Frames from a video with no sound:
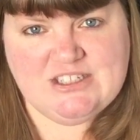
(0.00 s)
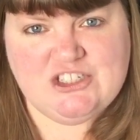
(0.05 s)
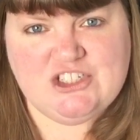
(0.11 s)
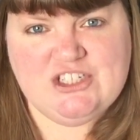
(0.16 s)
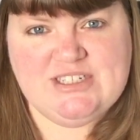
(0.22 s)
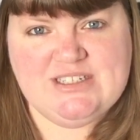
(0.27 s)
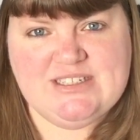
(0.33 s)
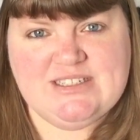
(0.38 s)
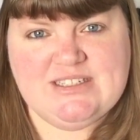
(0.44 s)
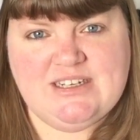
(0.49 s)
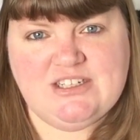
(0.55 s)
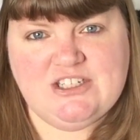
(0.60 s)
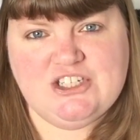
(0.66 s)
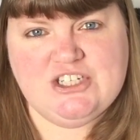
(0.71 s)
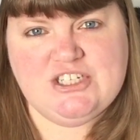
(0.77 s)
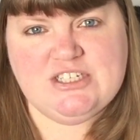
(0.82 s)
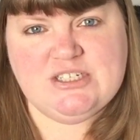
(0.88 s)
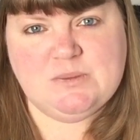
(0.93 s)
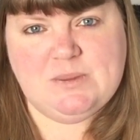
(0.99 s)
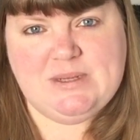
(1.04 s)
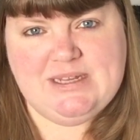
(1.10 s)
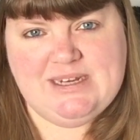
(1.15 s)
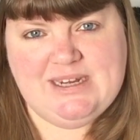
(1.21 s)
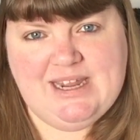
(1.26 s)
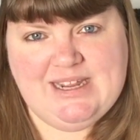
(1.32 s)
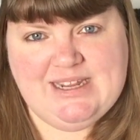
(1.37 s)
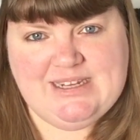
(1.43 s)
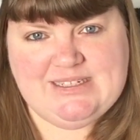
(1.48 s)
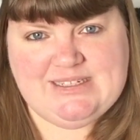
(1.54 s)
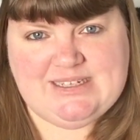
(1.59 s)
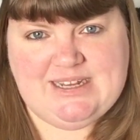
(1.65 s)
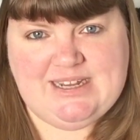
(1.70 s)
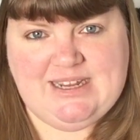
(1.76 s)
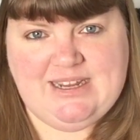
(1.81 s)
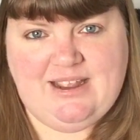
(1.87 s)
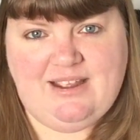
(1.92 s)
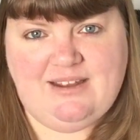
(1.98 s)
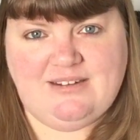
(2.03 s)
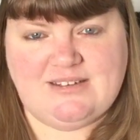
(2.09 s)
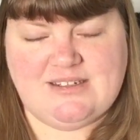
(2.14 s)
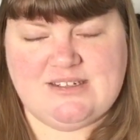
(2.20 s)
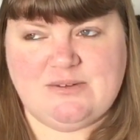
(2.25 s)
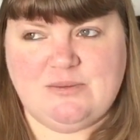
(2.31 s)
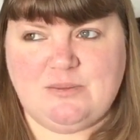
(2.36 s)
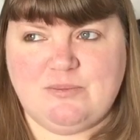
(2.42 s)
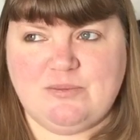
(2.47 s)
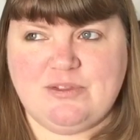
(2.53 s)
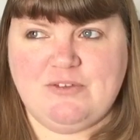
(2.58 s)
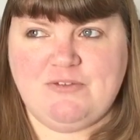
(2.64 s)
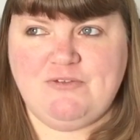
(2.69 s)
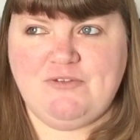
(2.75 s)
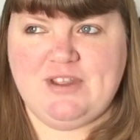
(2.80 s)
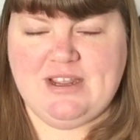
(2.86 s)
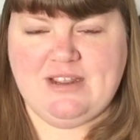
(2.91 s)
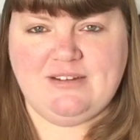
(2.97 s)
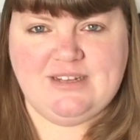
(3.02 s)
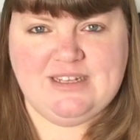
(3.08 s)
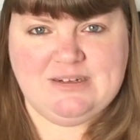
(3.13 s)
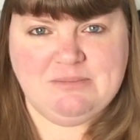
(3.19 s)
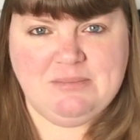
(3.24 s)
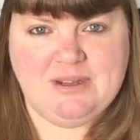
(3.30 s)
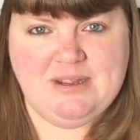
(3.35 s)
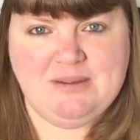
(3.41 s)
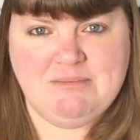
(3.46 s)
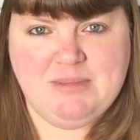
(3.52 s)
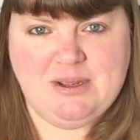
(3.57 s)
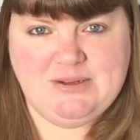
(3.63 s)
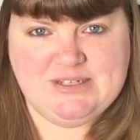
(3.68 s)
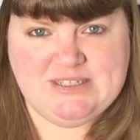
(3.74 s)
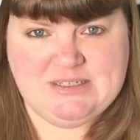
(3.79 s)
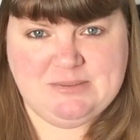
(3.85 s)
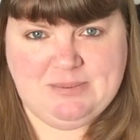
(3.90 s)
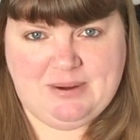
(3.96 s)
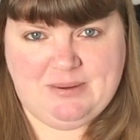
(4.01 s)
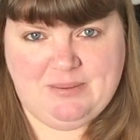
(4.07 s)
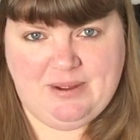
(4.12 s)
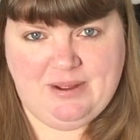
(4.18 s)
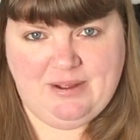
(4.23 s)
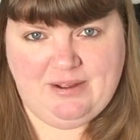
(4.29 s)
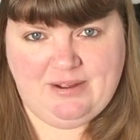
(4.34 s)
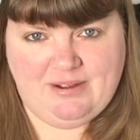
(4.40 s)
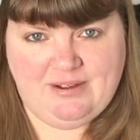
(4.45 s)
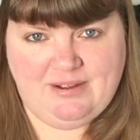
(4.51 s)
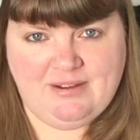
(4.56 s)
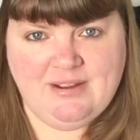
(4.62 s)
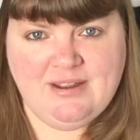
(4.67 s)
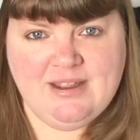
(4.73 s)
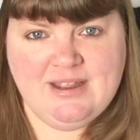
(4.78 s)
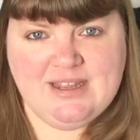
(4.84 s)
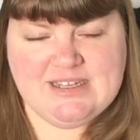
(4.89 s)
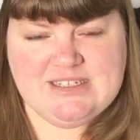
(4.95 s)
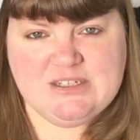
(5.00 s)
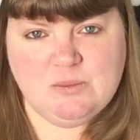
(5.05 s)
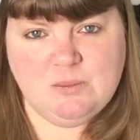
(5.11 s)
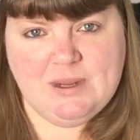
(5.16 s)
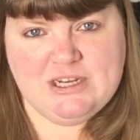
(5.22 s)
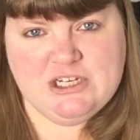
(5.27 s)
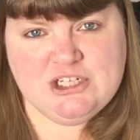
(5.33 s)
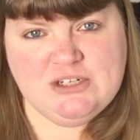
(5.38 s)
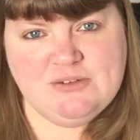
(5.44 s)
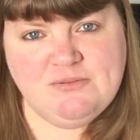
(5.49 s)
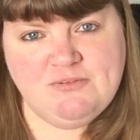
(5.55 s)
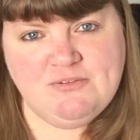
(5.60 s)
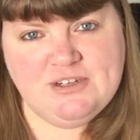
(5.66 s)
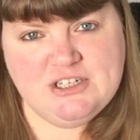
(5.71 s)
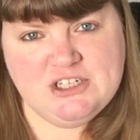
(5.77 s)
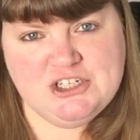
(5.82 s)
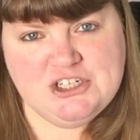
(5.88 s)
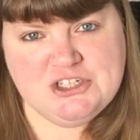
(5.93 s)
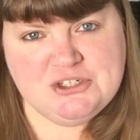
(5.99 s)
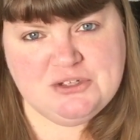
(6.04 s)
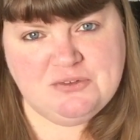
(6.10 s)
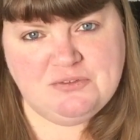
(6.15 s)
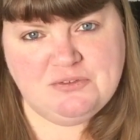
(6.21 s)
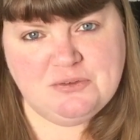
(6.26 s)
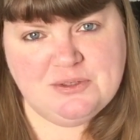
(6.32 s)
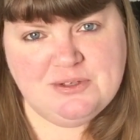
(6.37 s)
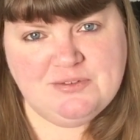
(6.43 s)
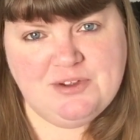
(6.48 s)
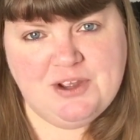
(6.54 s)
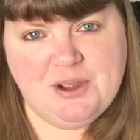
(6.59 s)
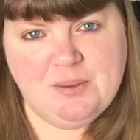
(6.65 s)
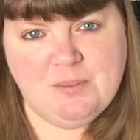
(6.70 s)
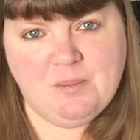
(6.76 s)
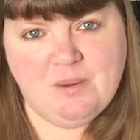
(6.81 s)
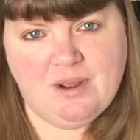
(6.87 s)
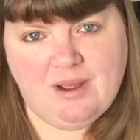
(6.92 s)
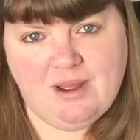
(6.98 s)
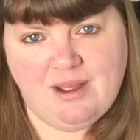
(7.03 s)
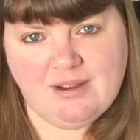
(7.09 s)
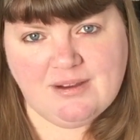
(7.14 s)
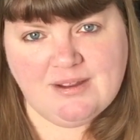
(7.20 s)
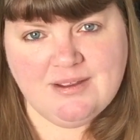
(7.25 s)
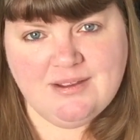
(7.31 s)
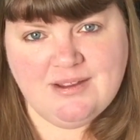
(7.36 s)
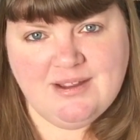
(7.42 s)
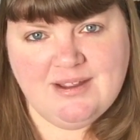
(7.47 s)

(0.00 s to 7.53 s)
She's such a sweet lady, and the thing I admire most about her is the way she finishes off all of her work.